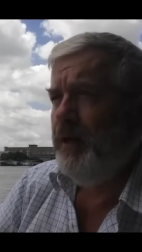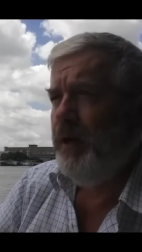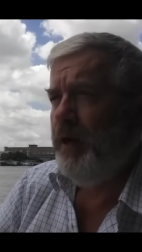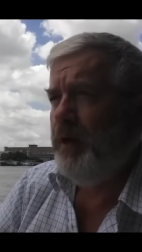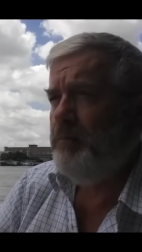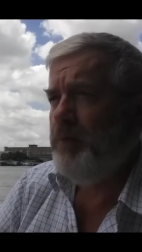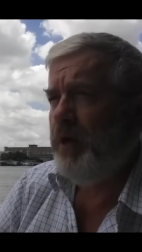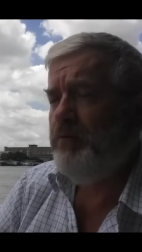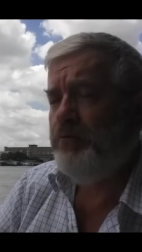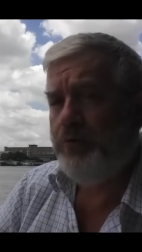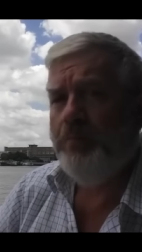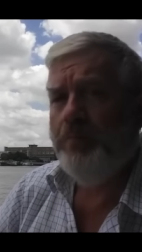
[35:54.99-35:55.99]
Um,
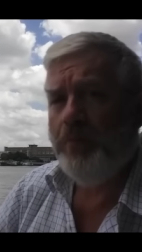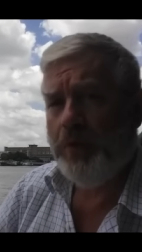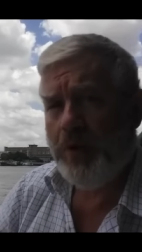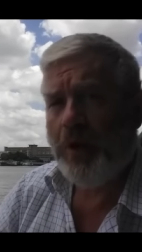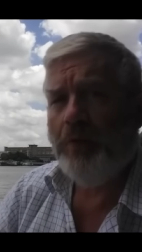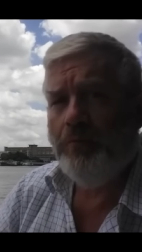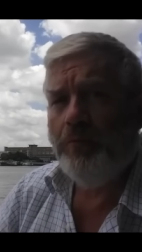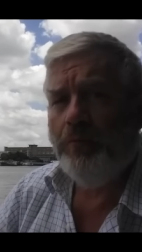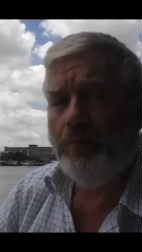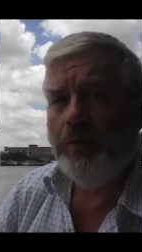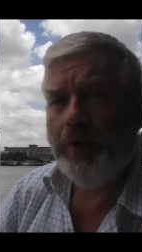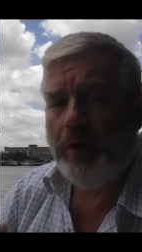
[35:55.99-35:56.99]
and from you know,
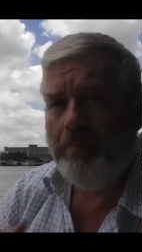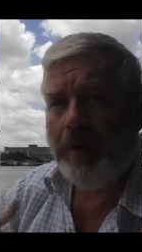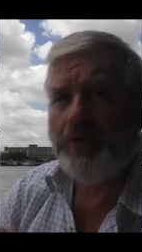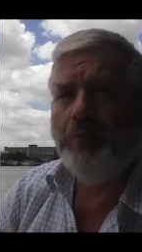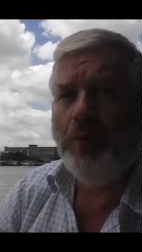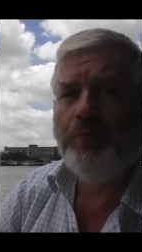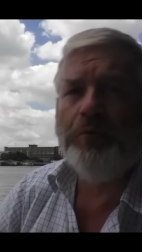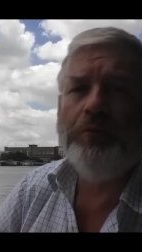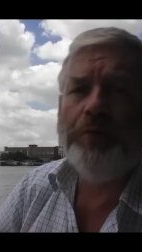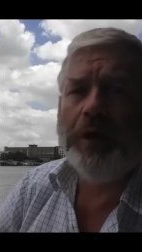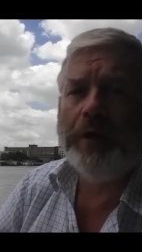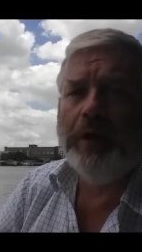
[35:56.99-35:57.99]
get a much more
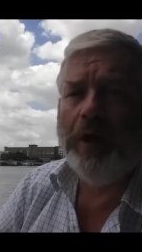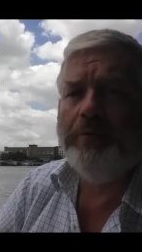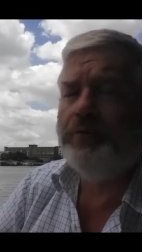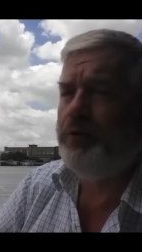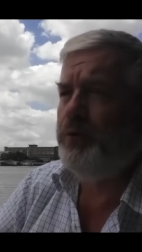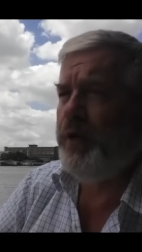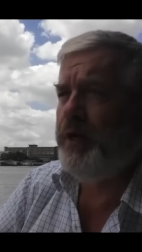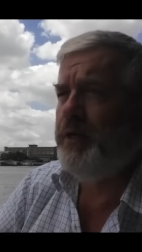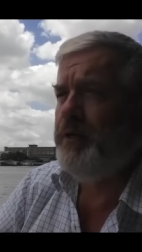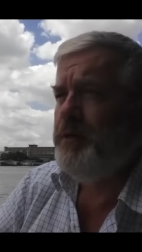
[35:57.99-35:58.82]
fulfilling life through that.